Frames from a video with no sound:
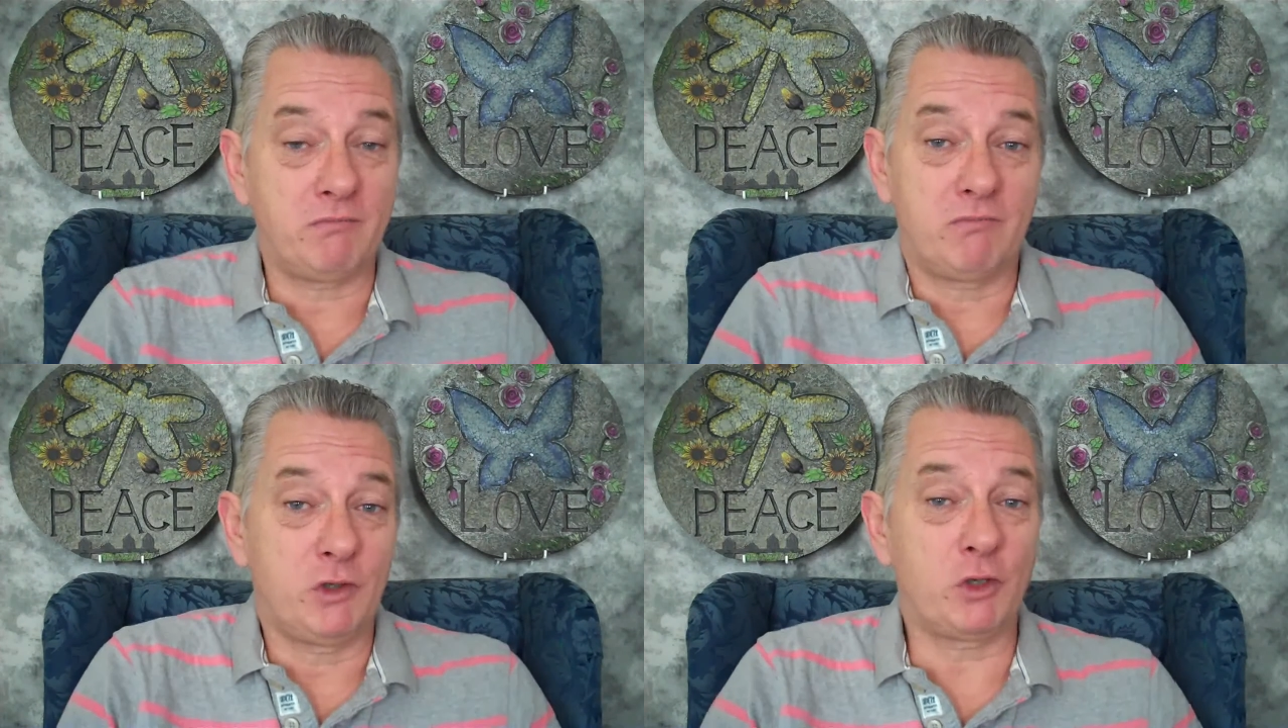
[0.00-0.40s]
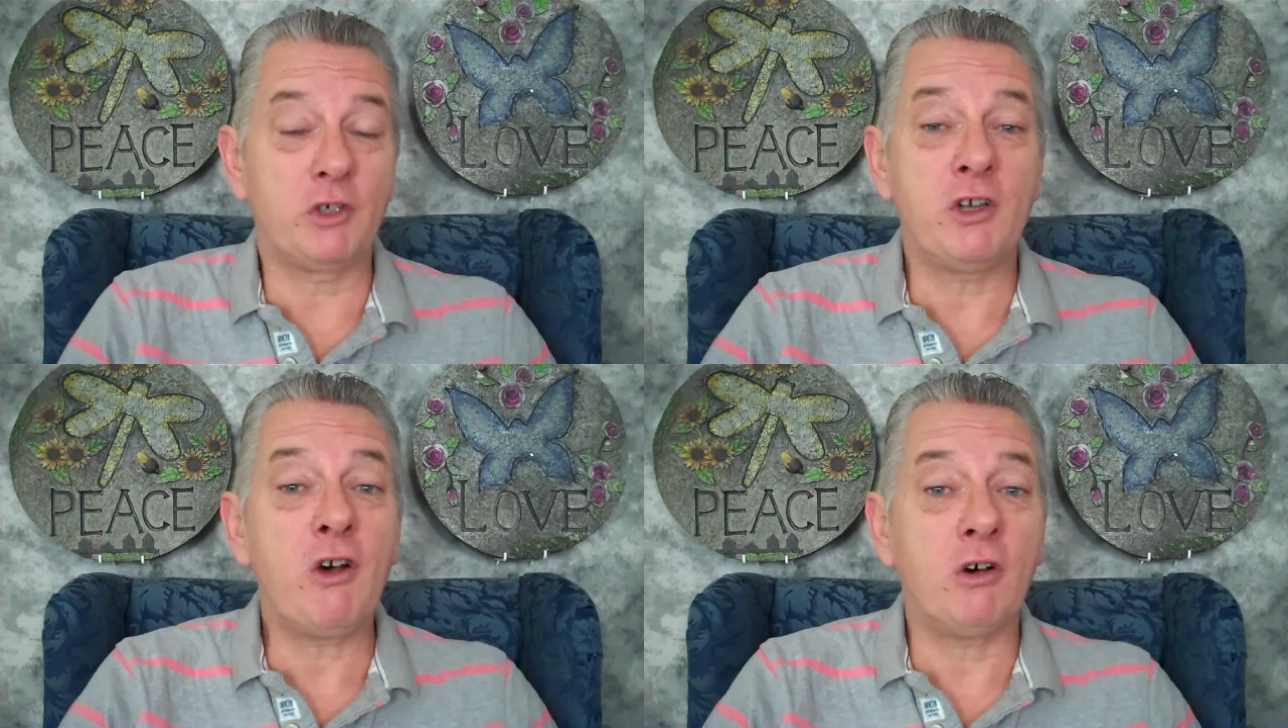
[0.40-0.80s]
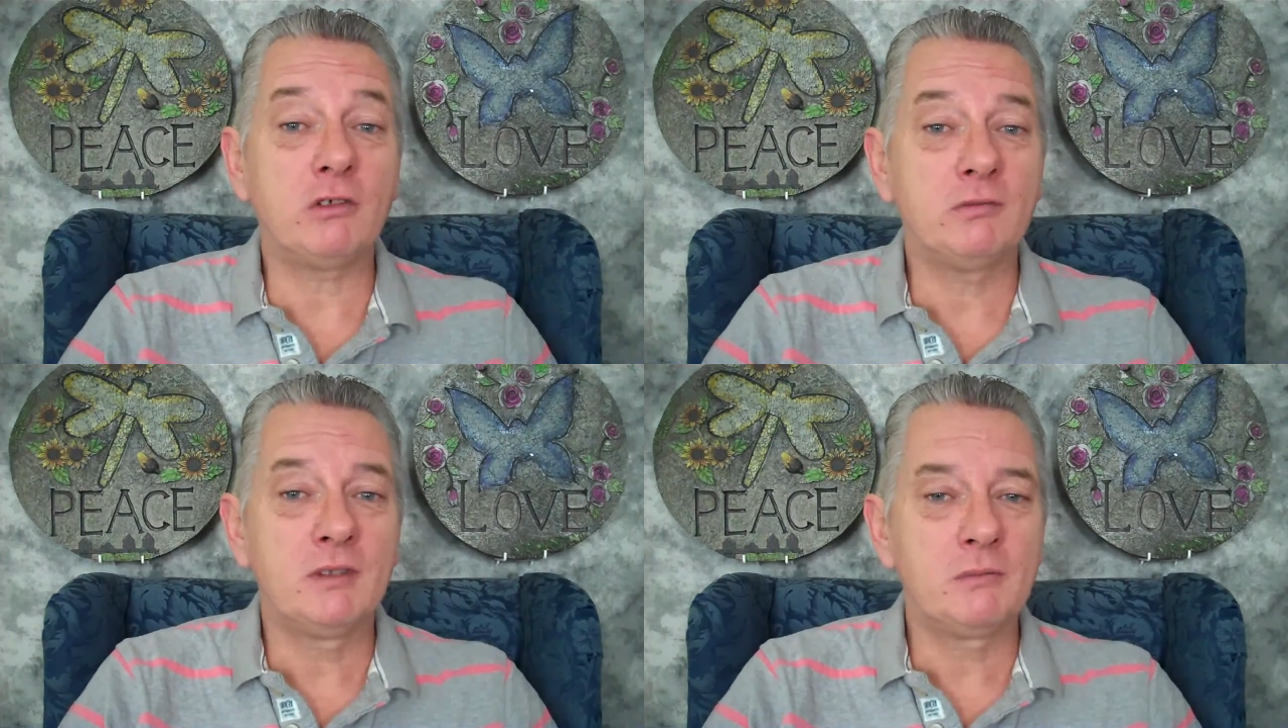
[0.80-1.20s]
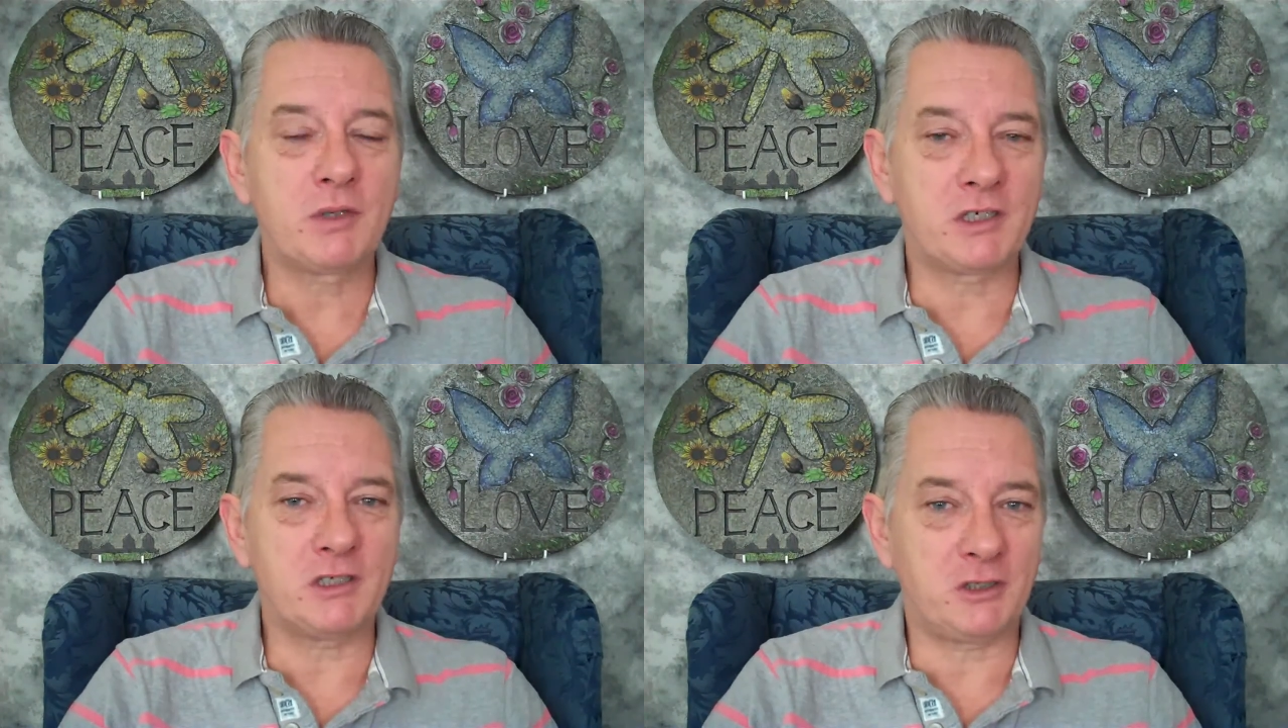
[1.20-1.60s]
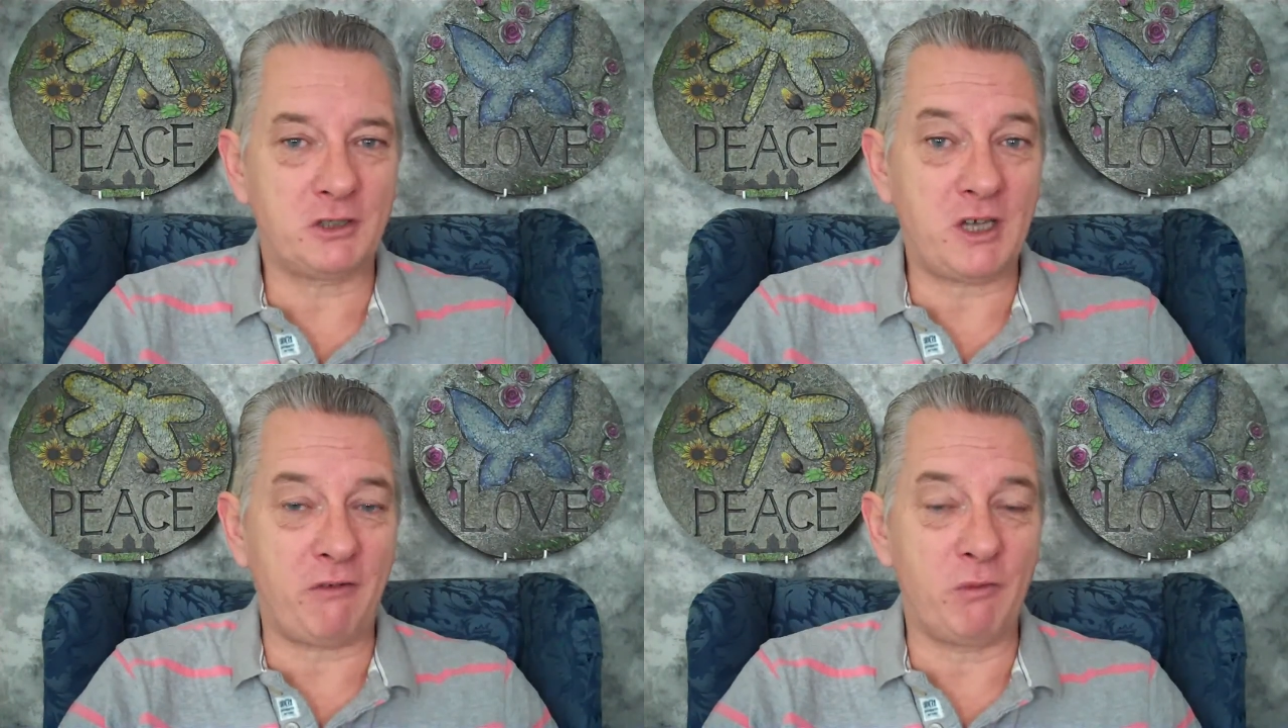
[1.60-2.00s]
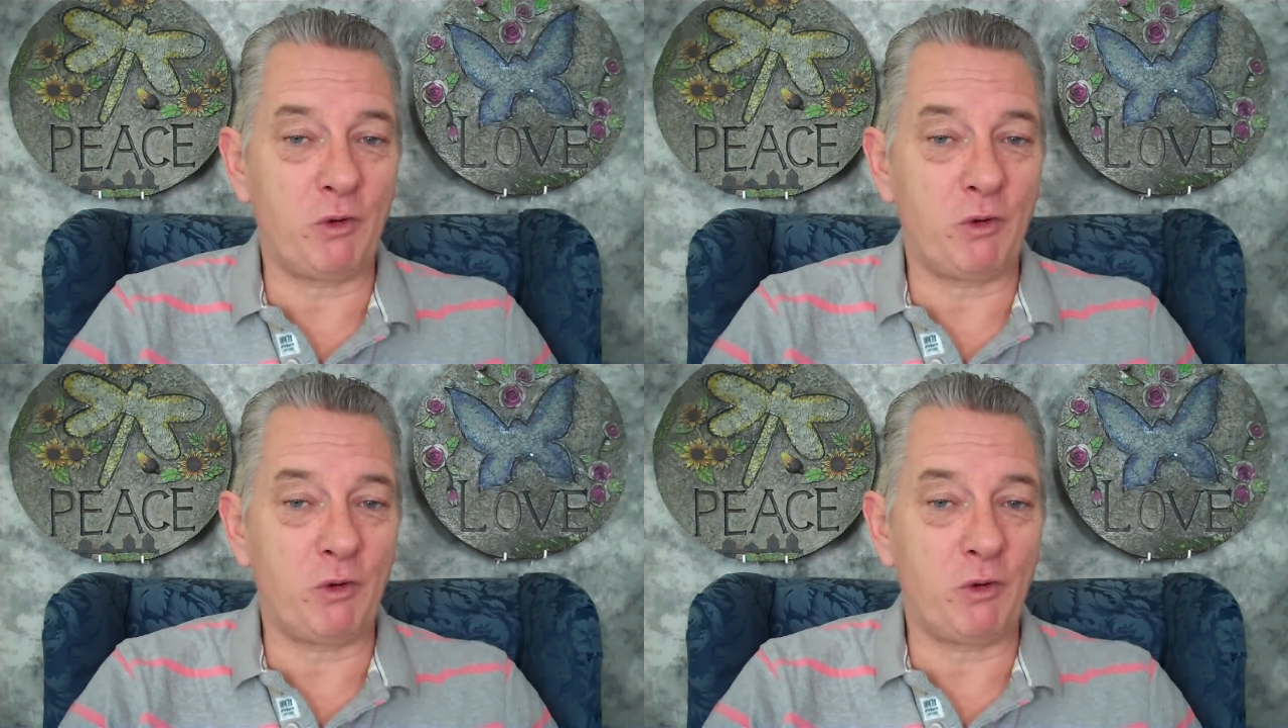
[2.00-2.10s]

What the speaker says: you could not, because it's just having